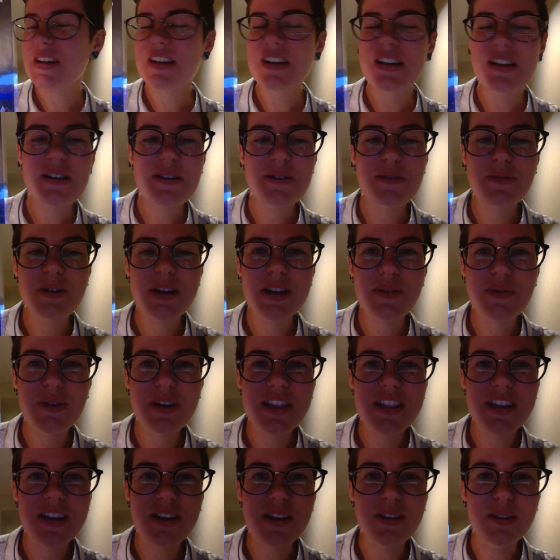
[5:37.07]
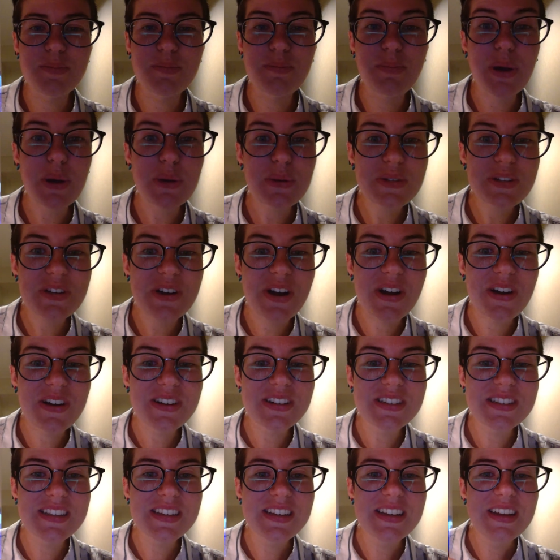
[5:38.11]
are they called?
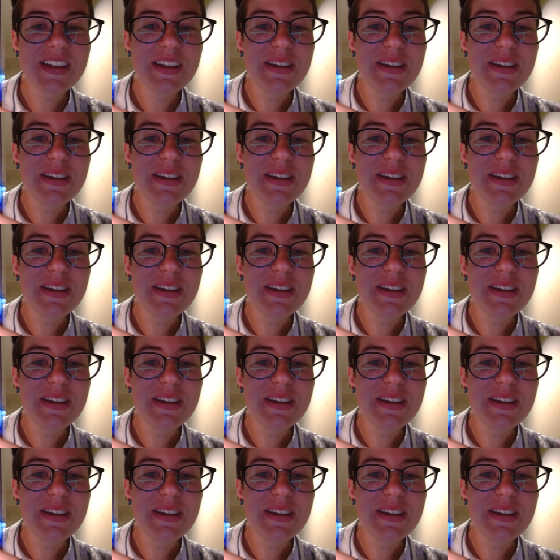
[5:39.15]
Postcards.